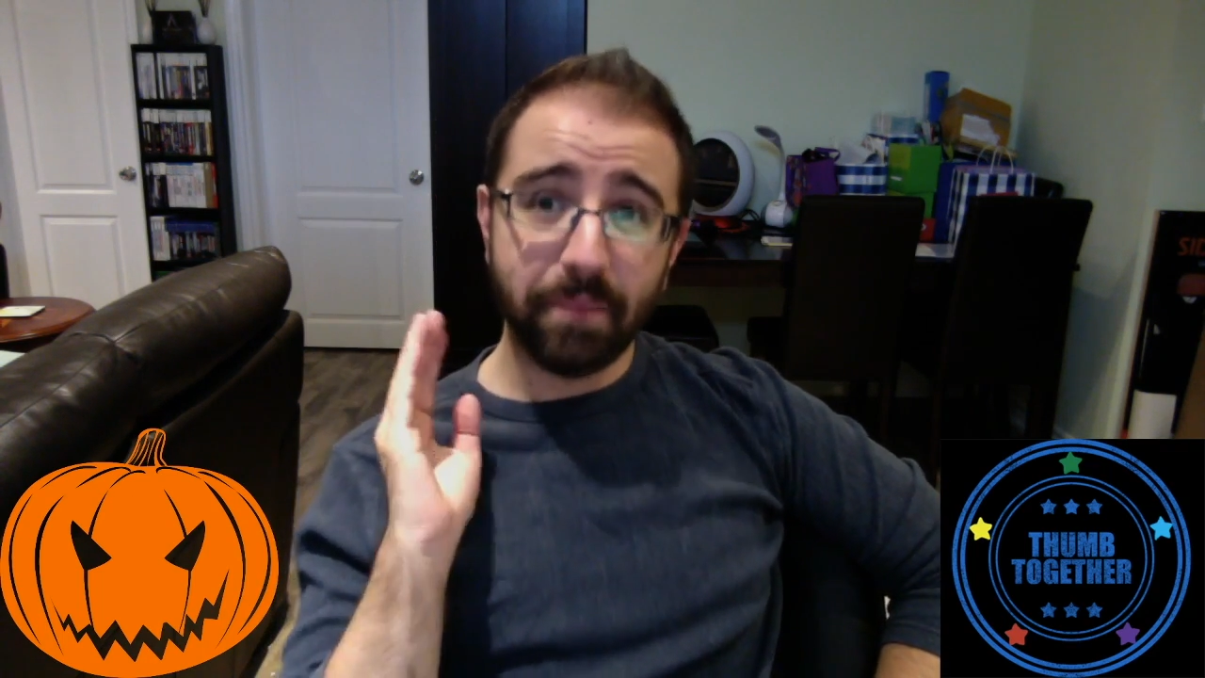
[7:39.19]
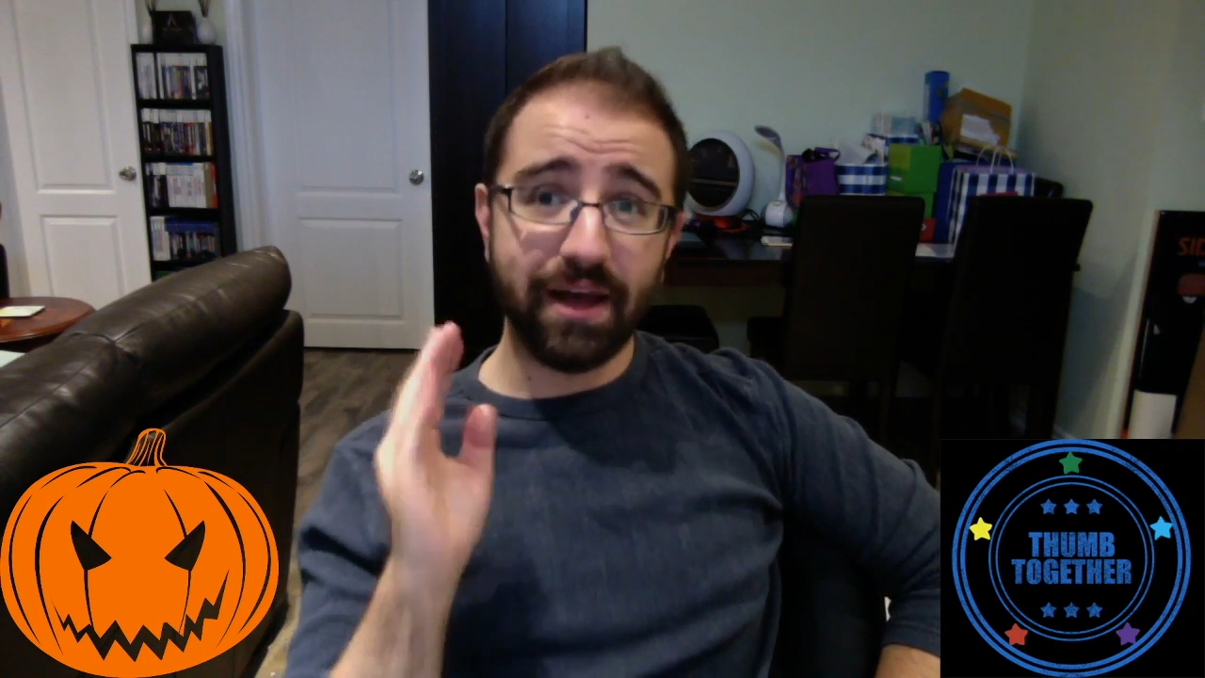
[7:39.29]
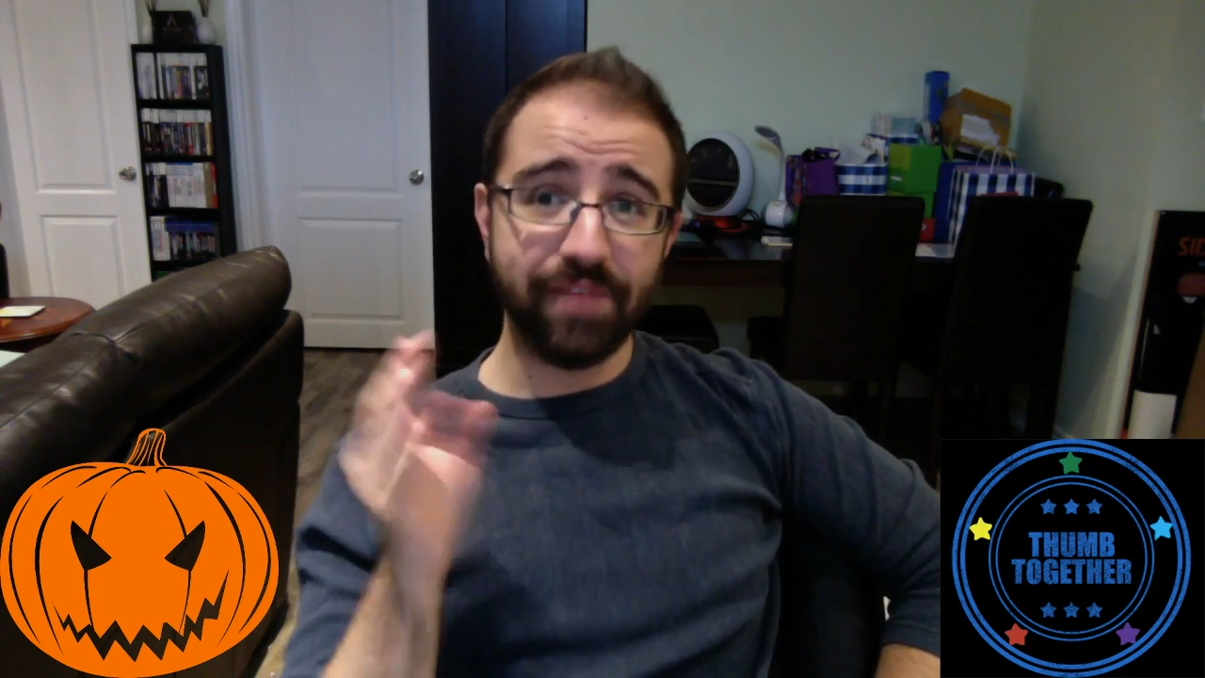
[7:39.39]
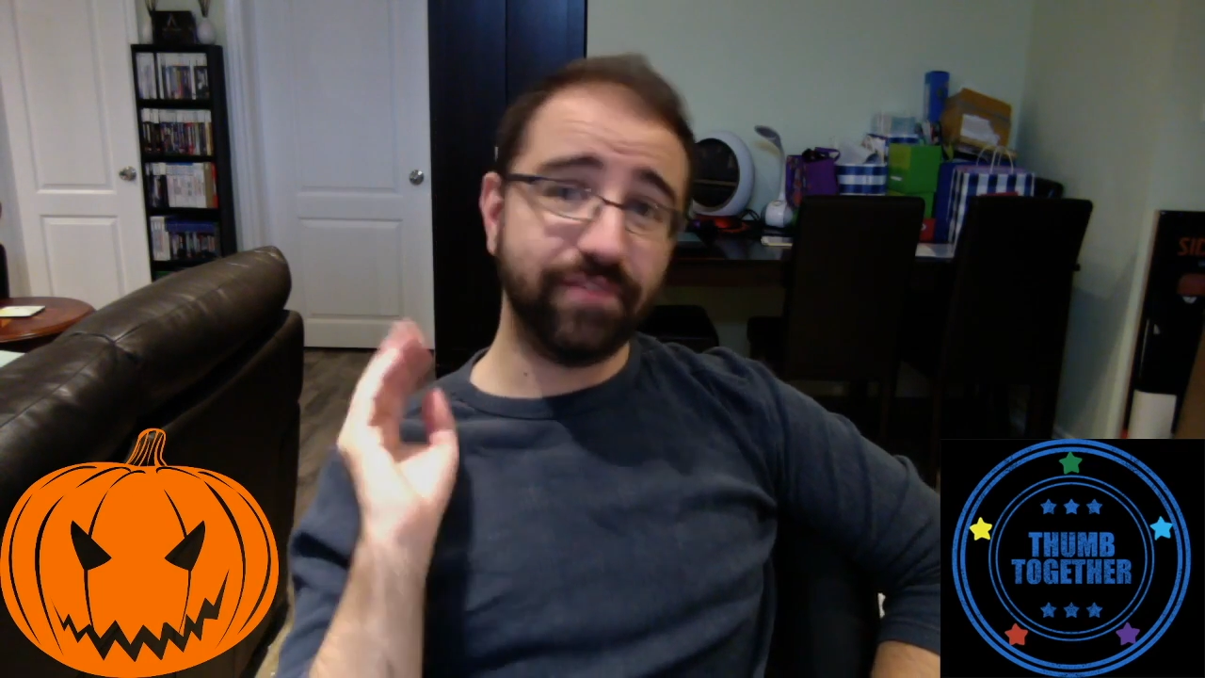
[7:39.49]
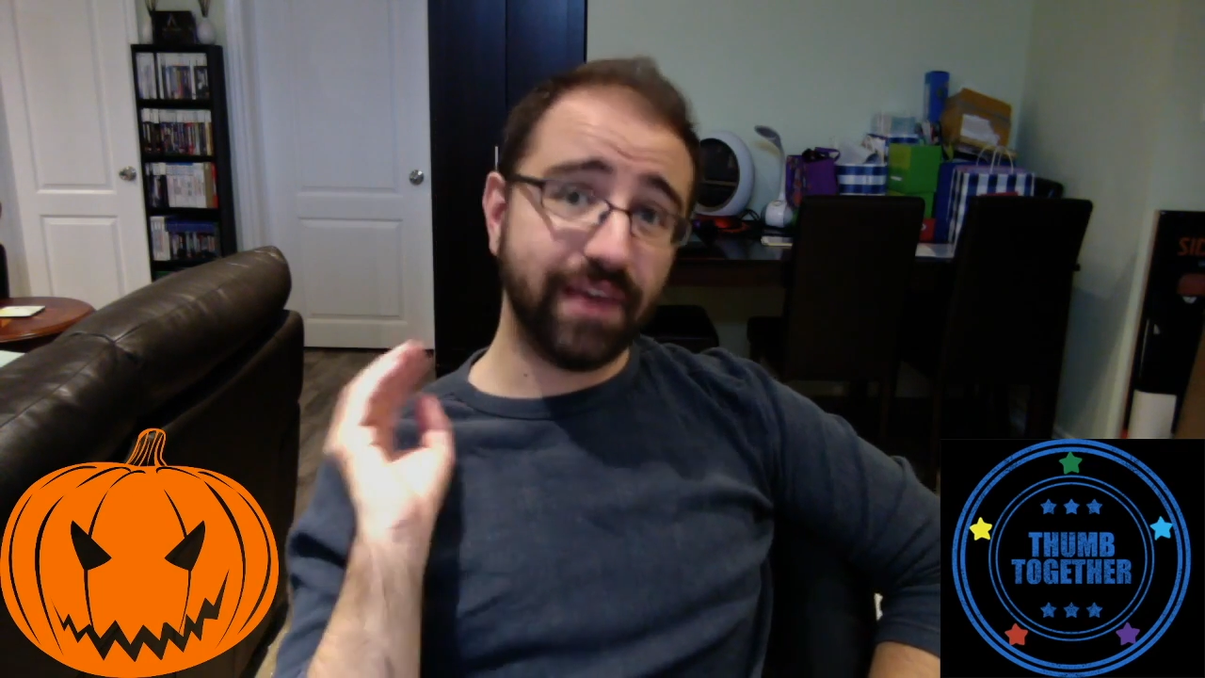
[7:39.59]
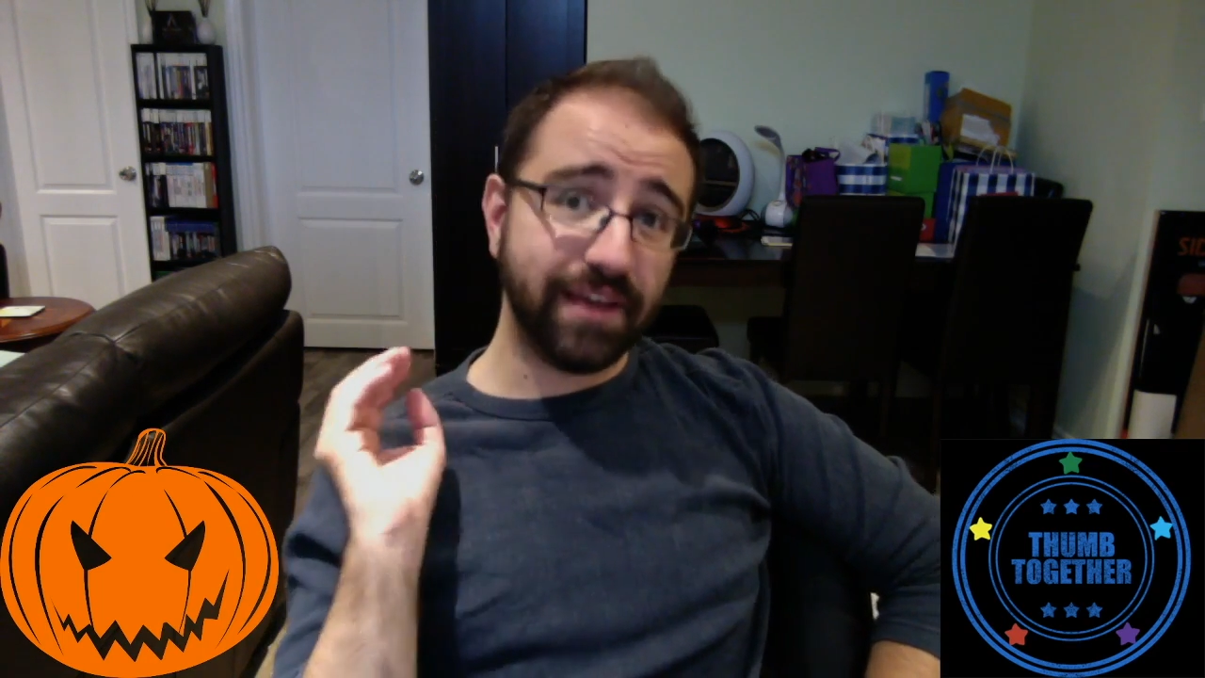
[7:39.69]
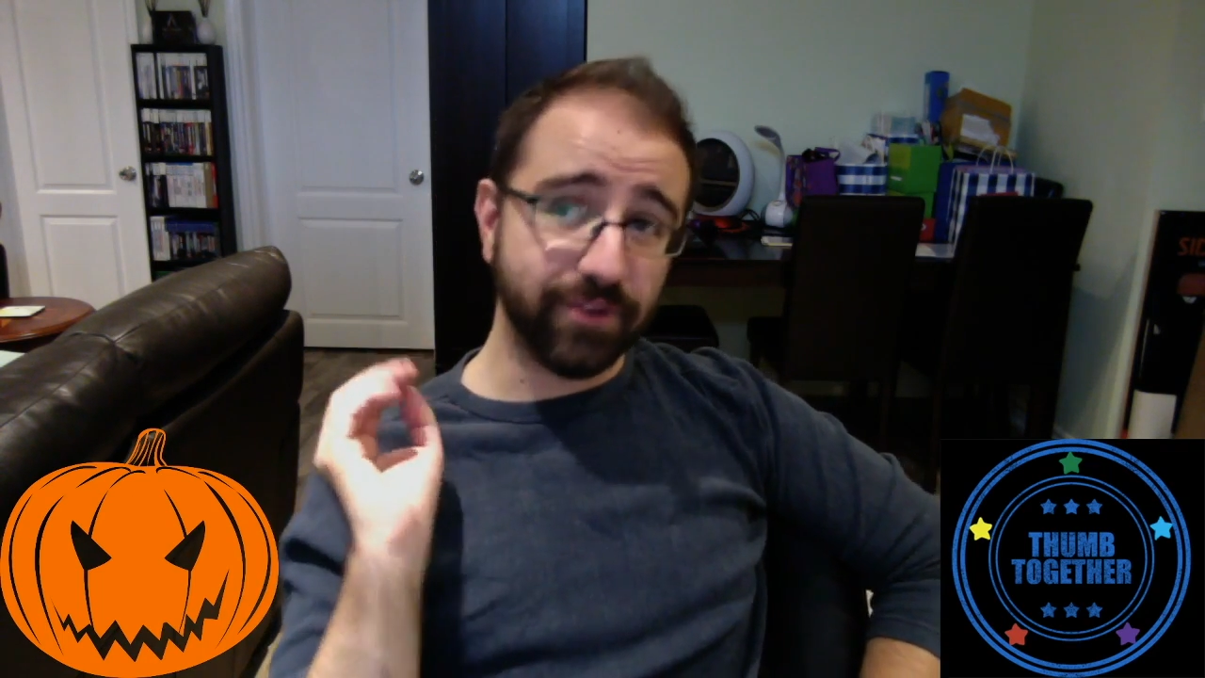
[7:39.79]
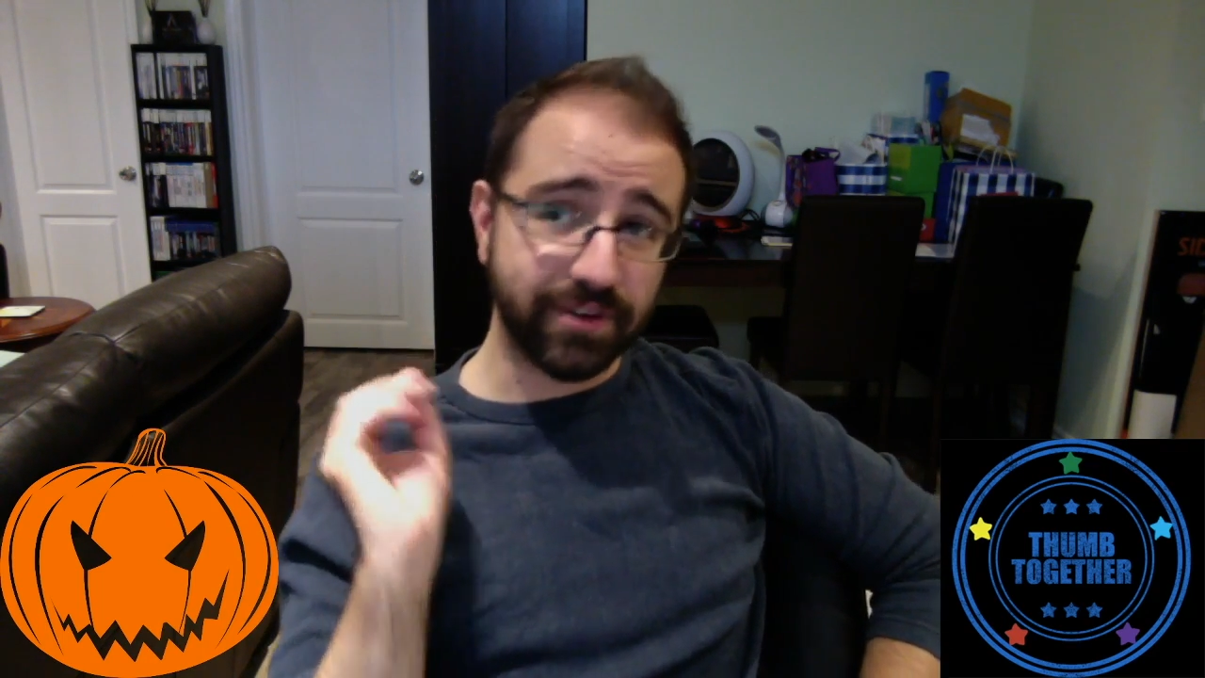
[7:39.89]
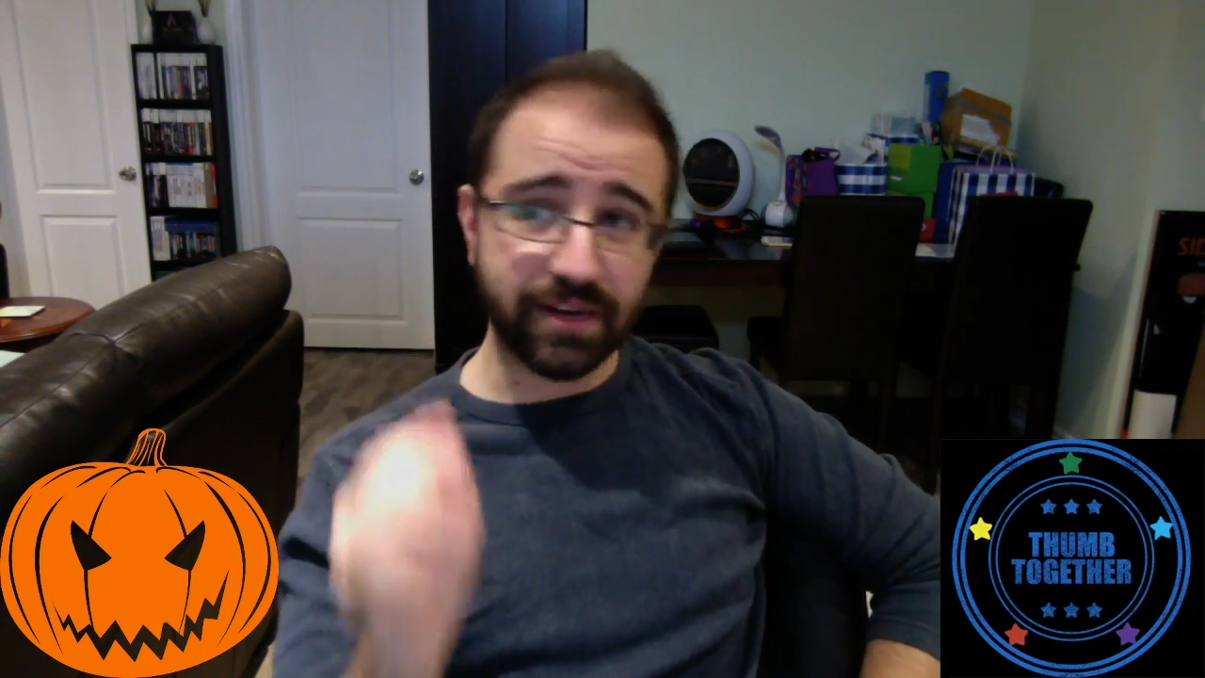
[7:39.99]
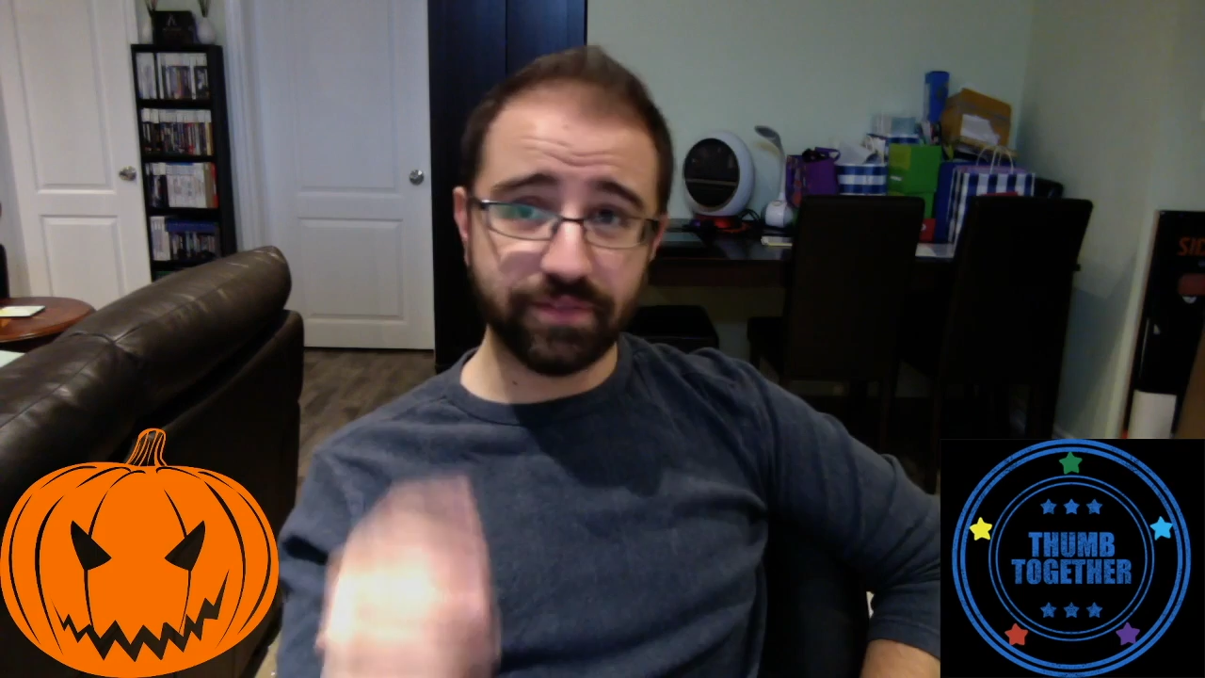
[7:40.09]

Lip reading: my favorite